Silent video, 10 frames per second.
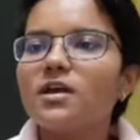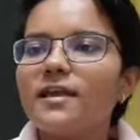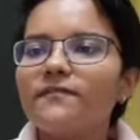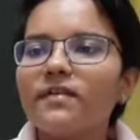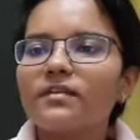
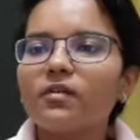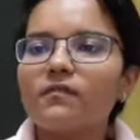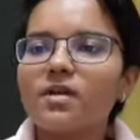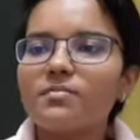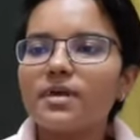Effect
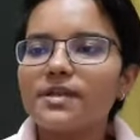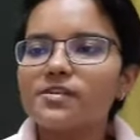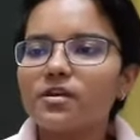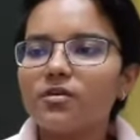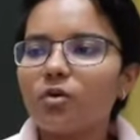of
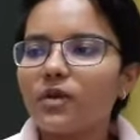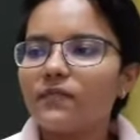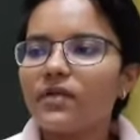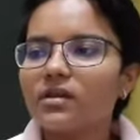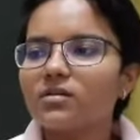temperature, no
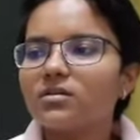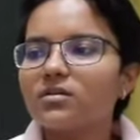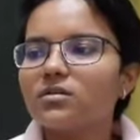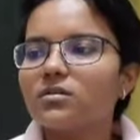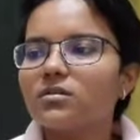effect.
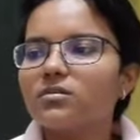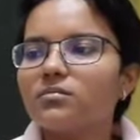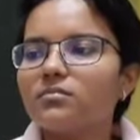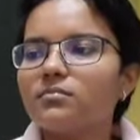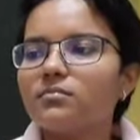
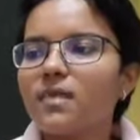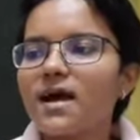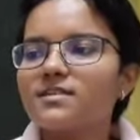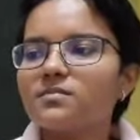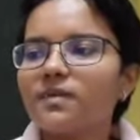
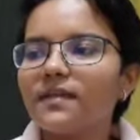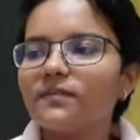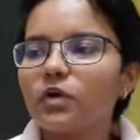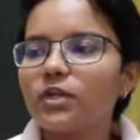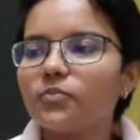Mass by
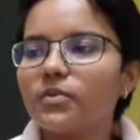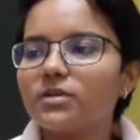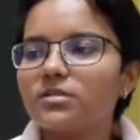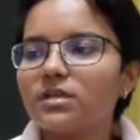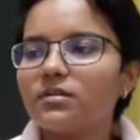volume
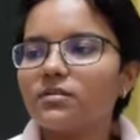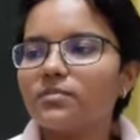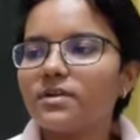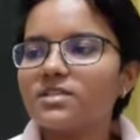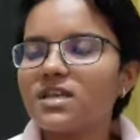percent.
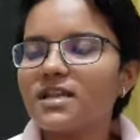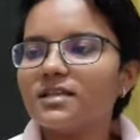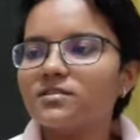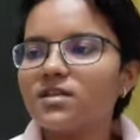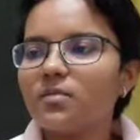
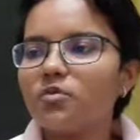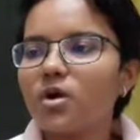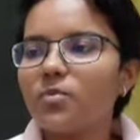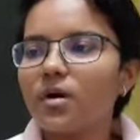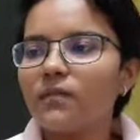Percentage
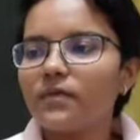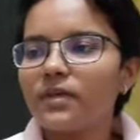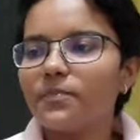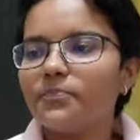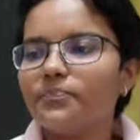W upon
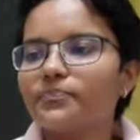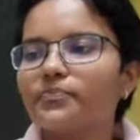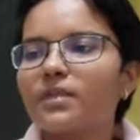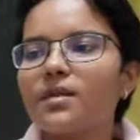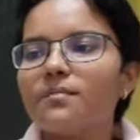V.
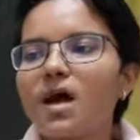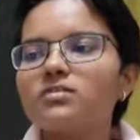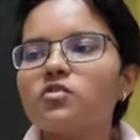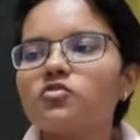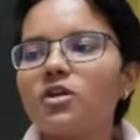
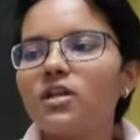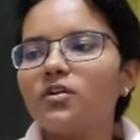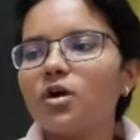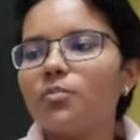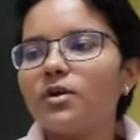Mass of
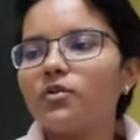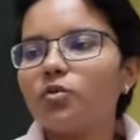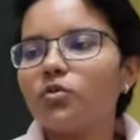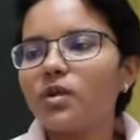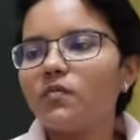solute upon
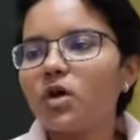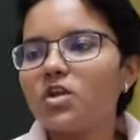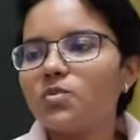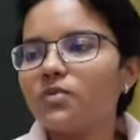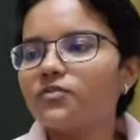total
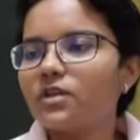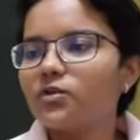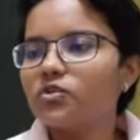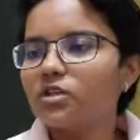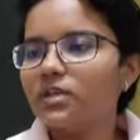volume of
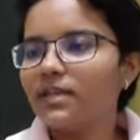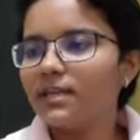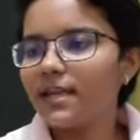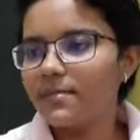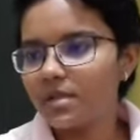solution in
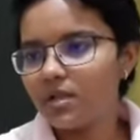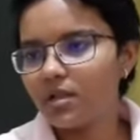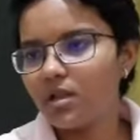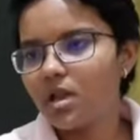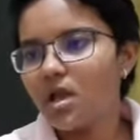ml
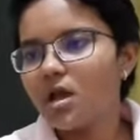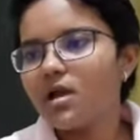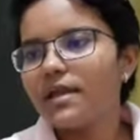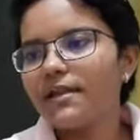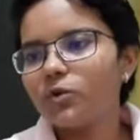
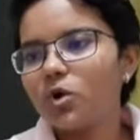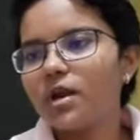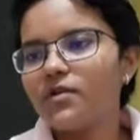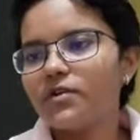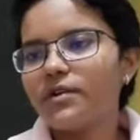into
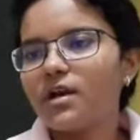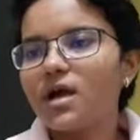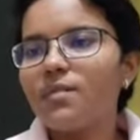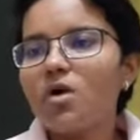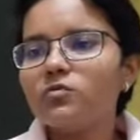100.
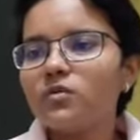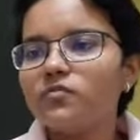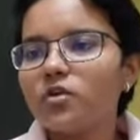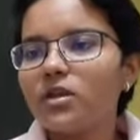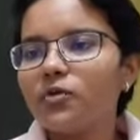Amount of
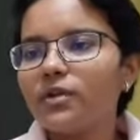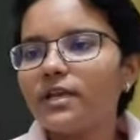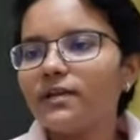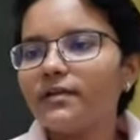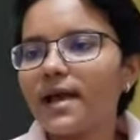solute
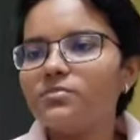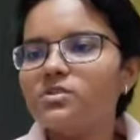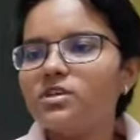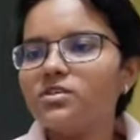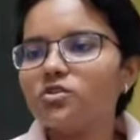in grams
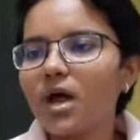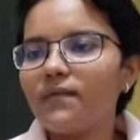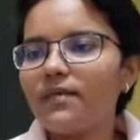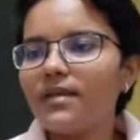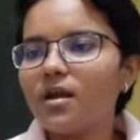
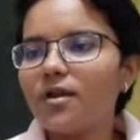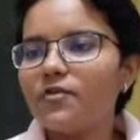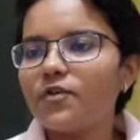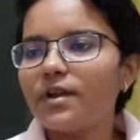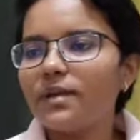dissolved in
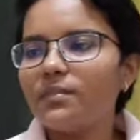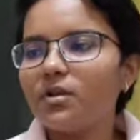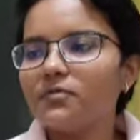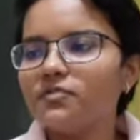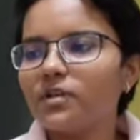100 ml
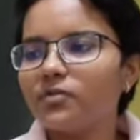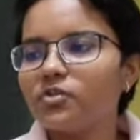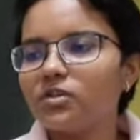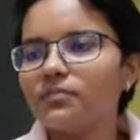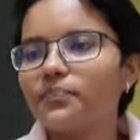of
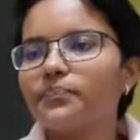solution.